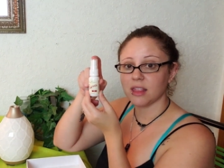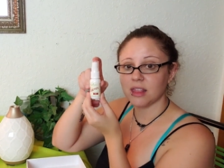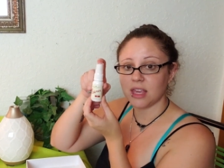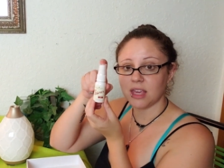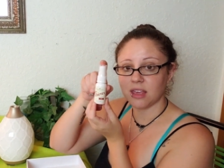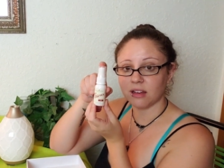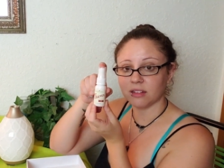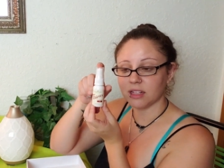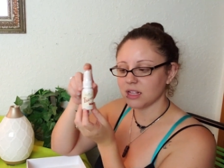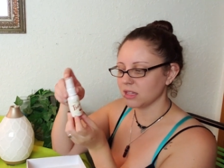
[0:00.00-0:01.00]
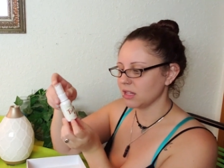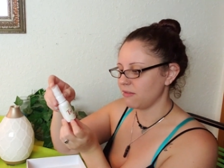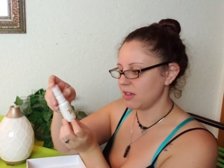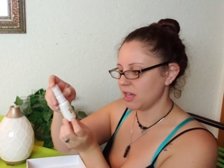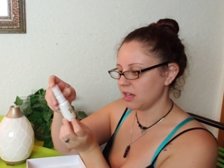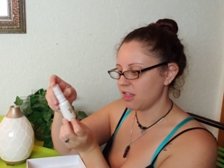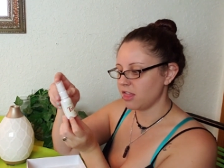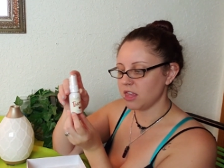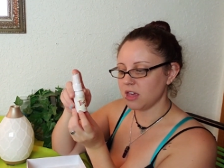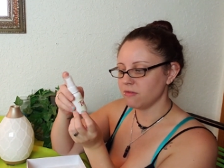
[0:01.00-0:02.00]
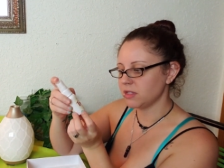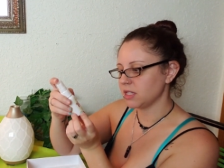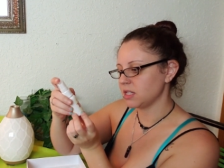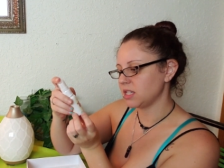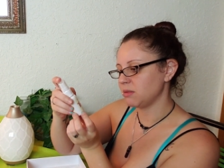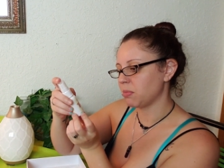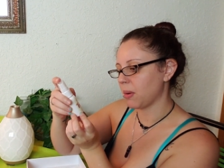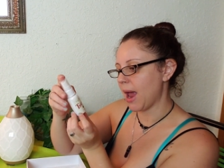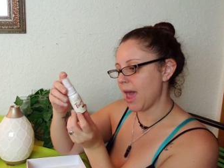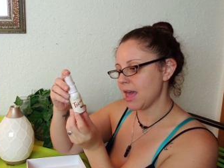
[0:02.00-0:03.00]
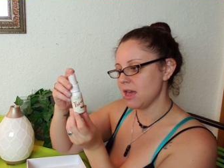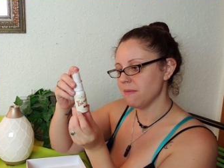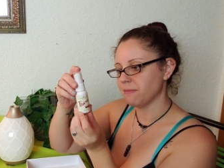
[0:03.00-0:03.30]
the Young Living Thieves Spray.